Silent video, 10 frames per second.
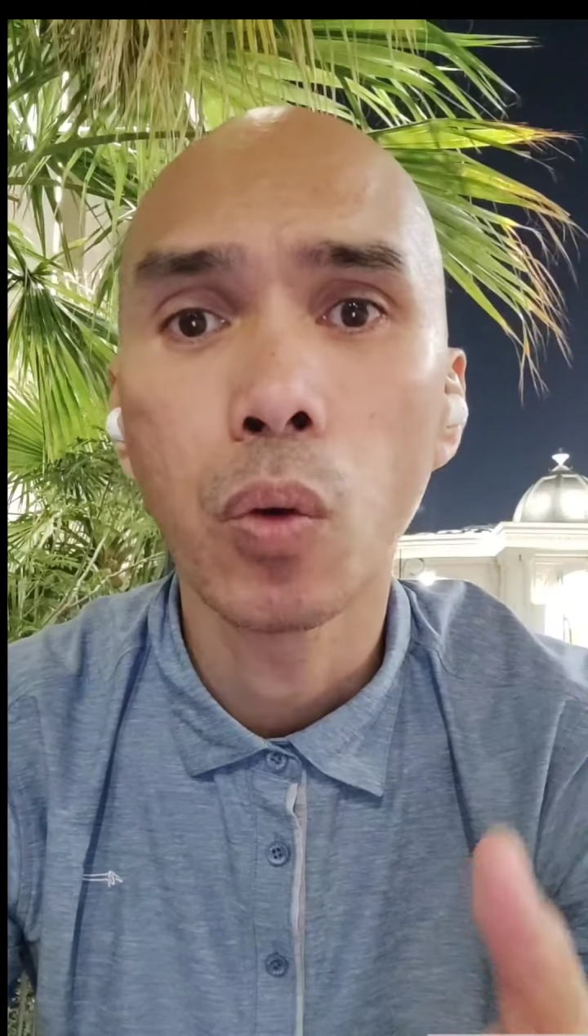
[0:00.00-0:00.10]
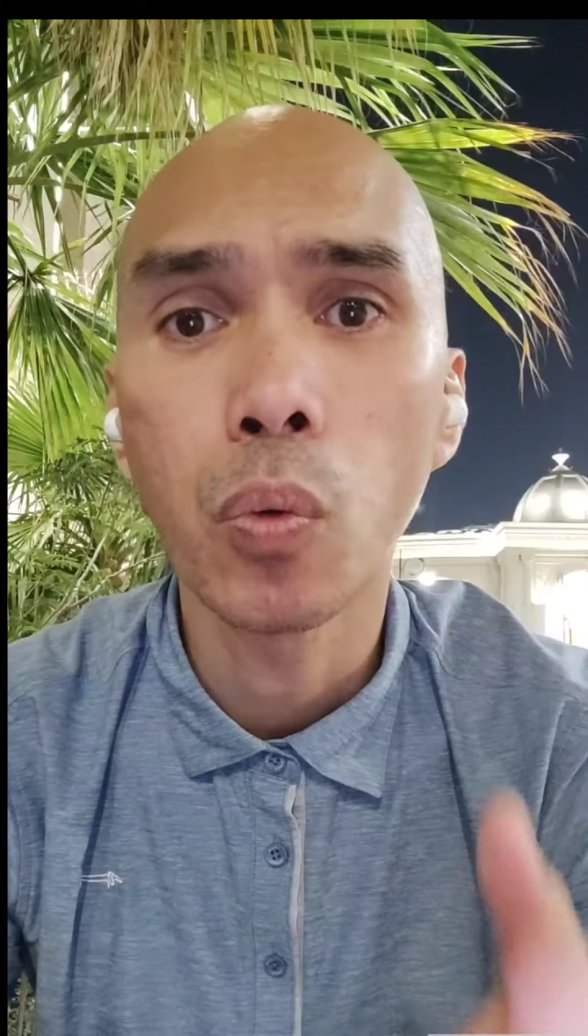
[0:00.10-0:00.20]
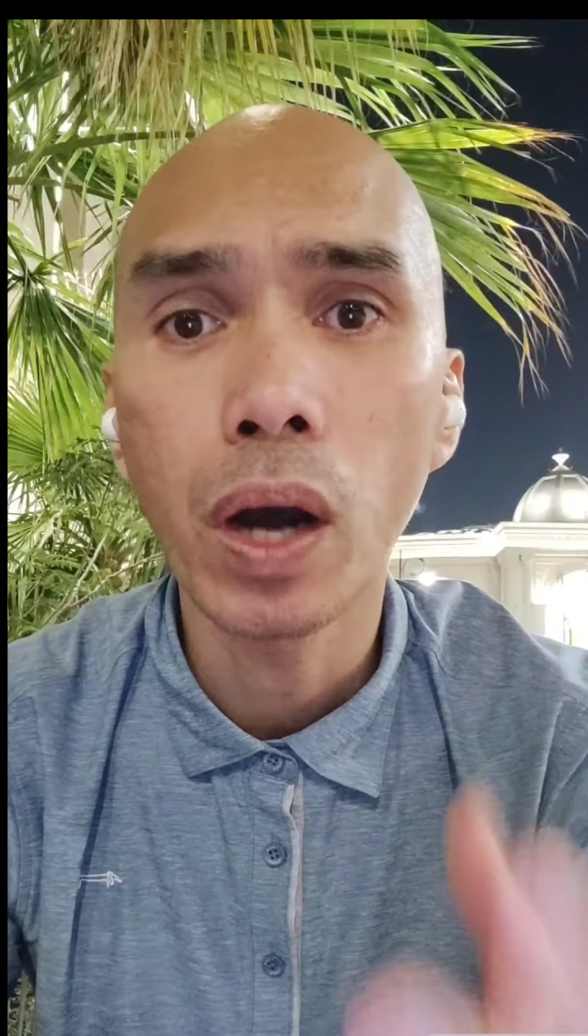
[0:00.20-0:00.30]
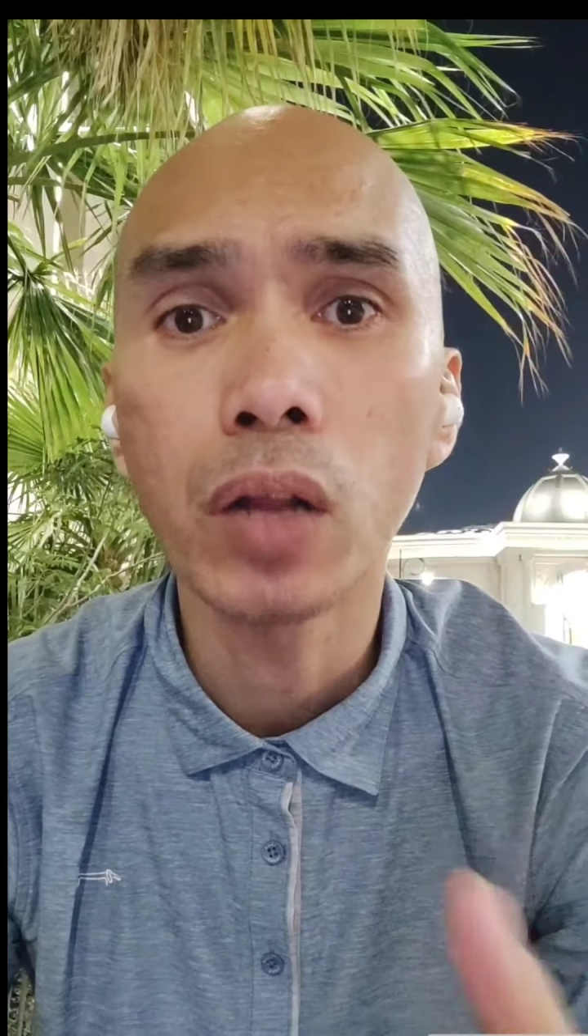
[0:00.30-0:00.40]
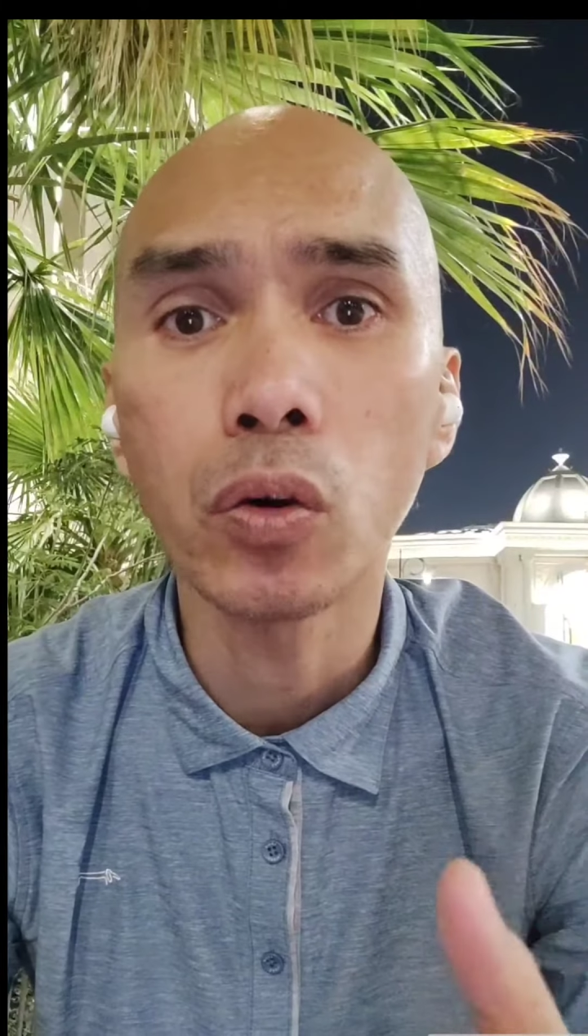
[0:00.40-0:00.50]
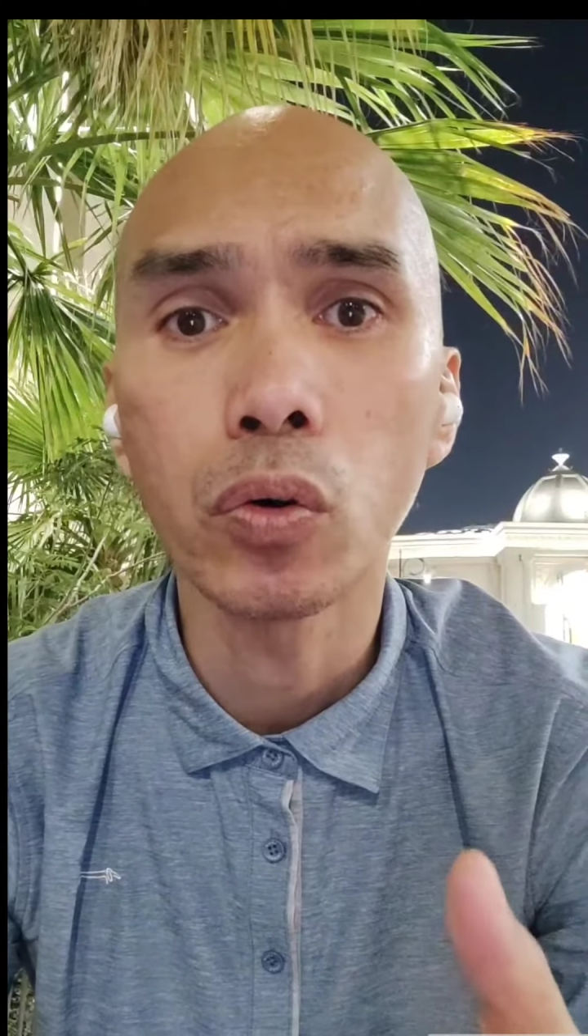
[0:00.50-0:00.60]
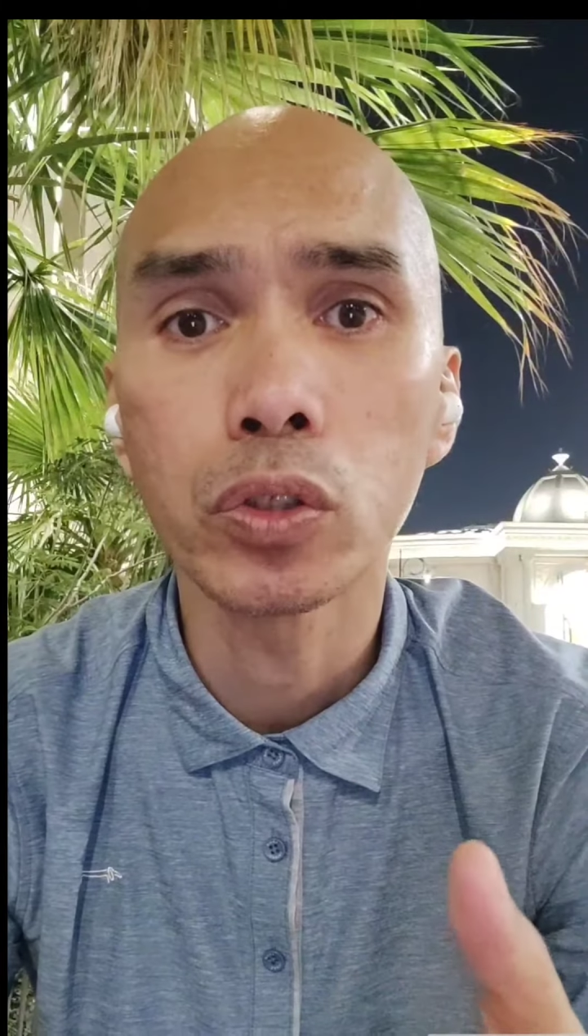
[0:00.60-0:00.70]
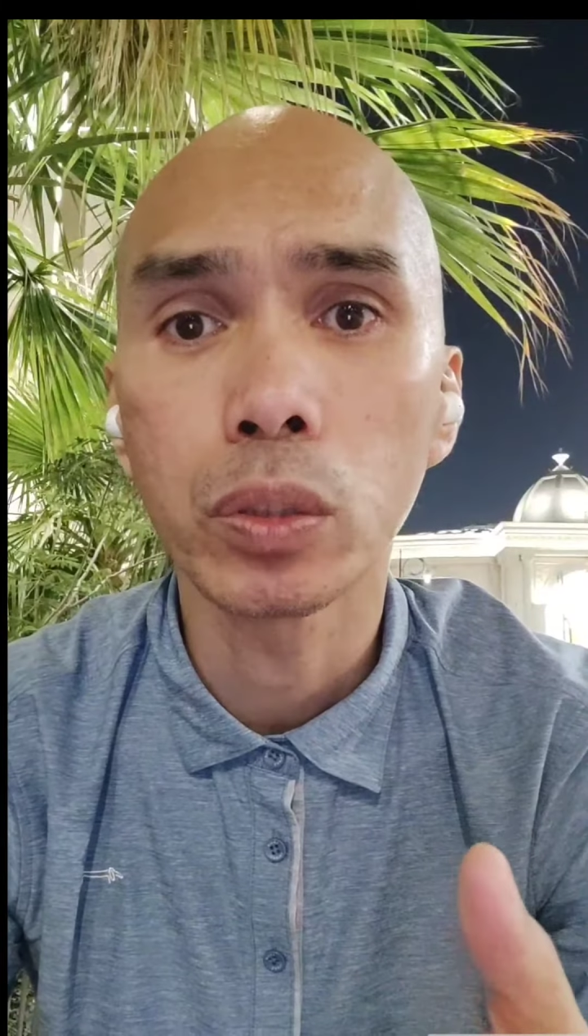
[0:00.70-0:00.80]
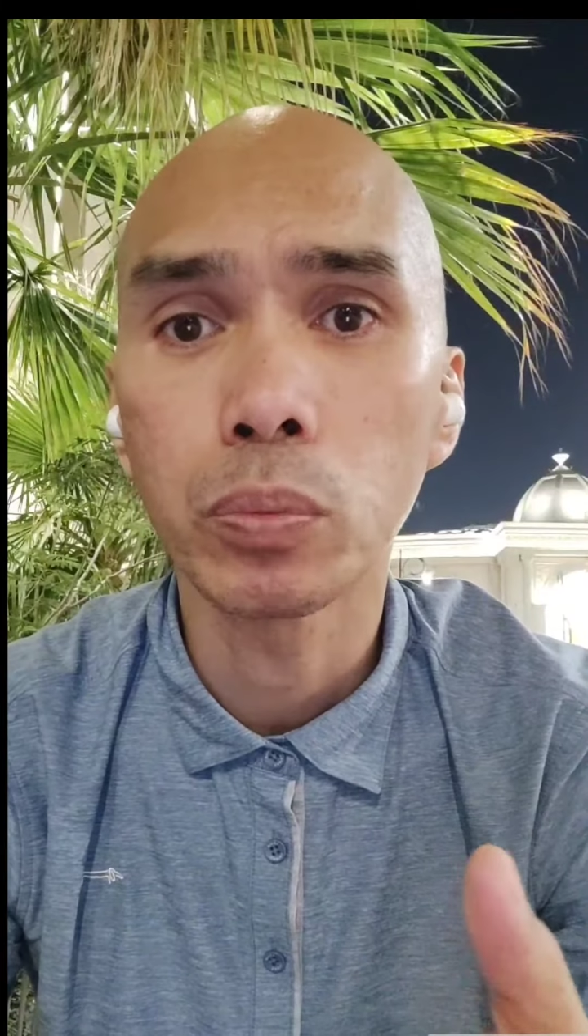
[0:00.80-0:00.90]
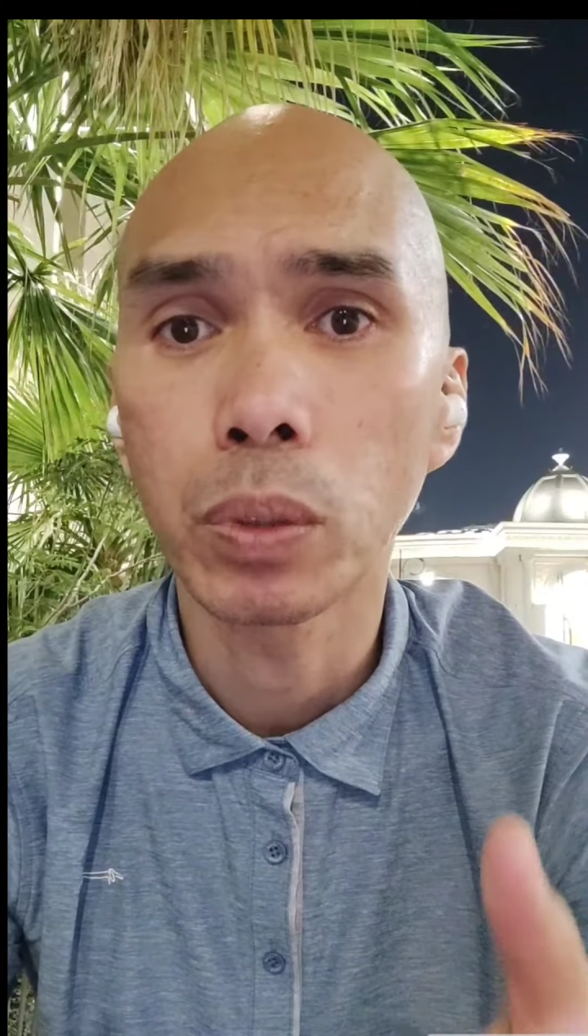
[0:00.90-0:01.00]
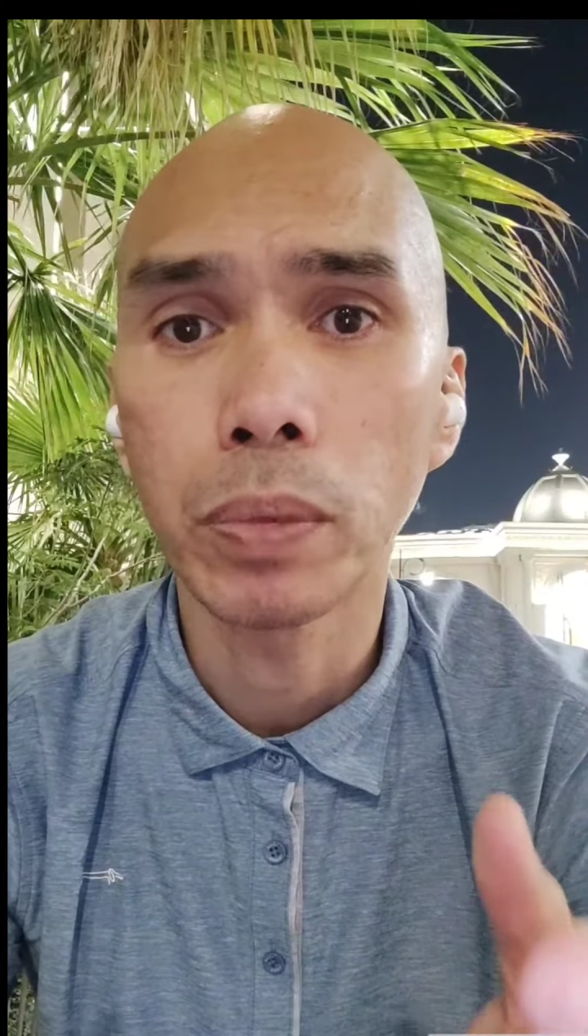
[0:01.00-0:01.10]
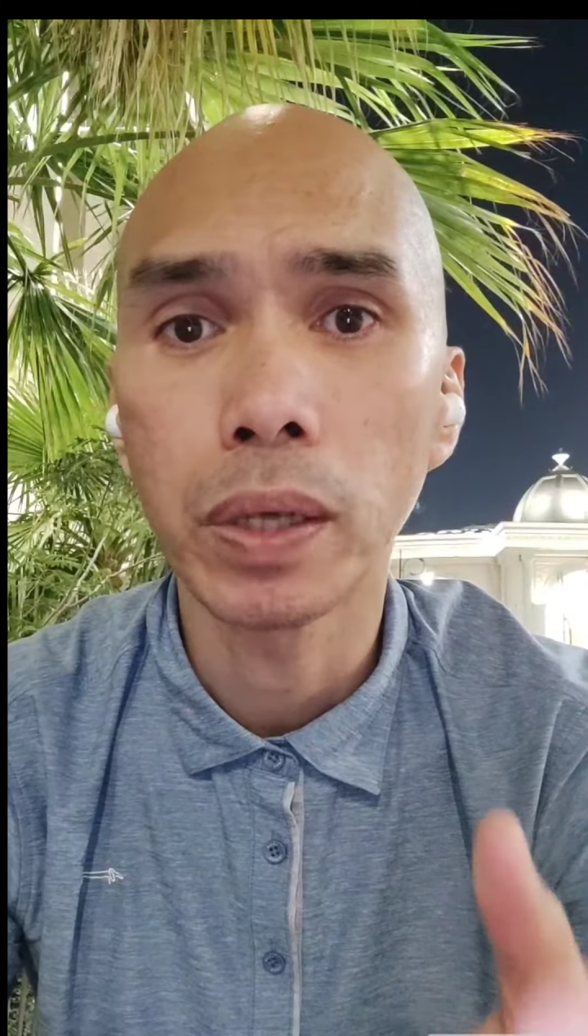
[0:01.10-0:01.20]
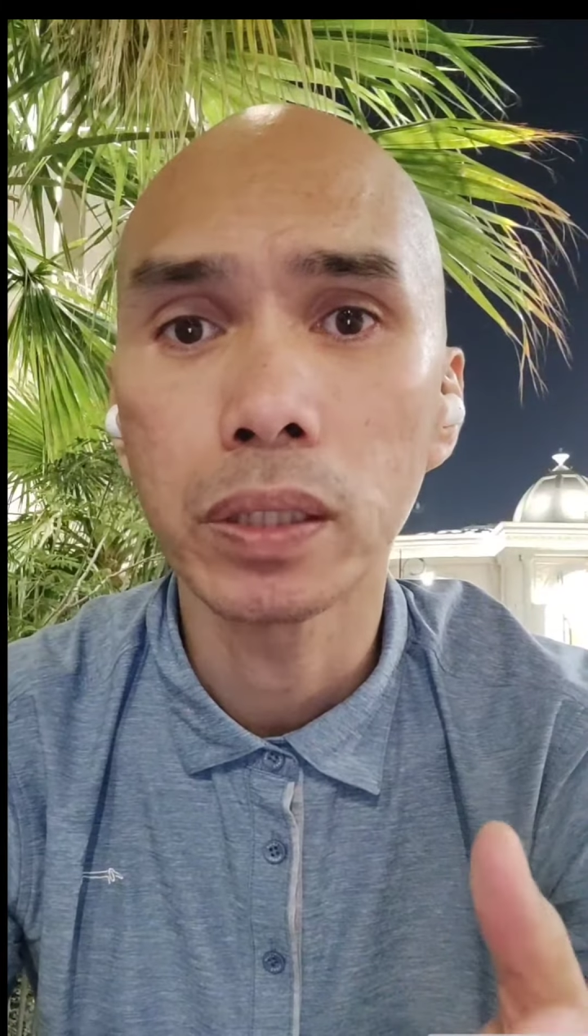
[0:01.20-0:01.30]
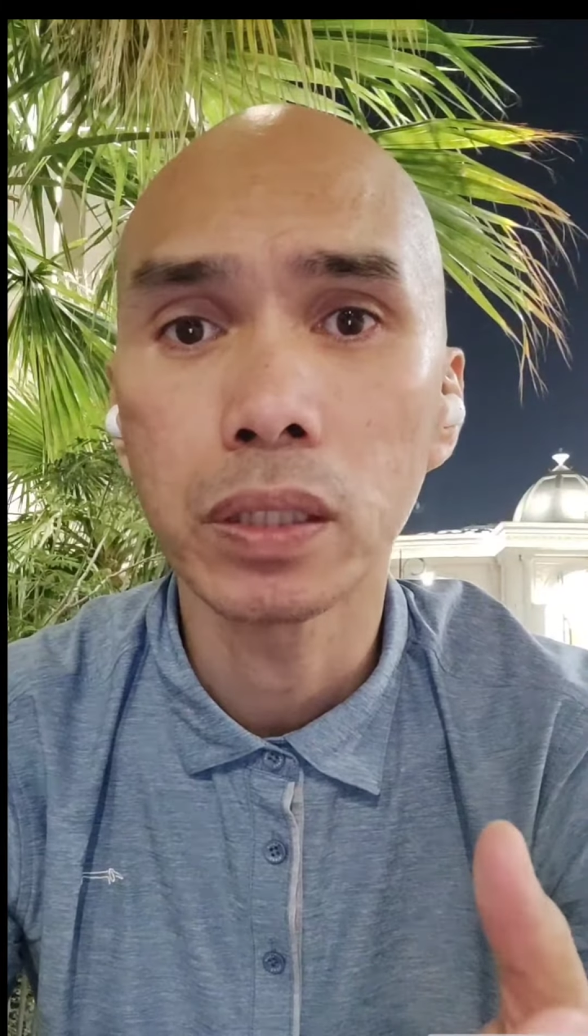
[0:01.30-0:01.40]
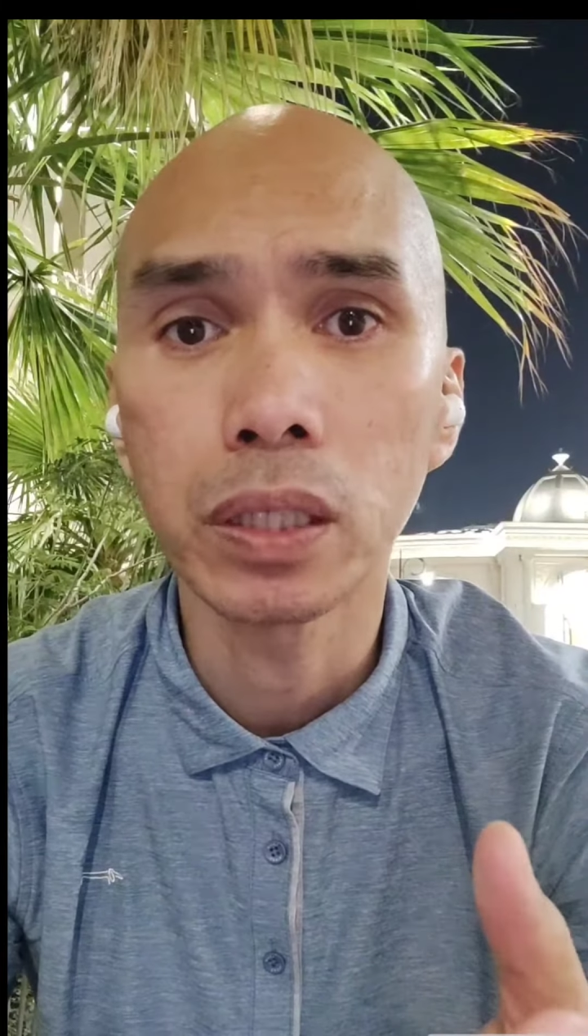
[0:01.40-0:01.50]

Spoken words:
while also providing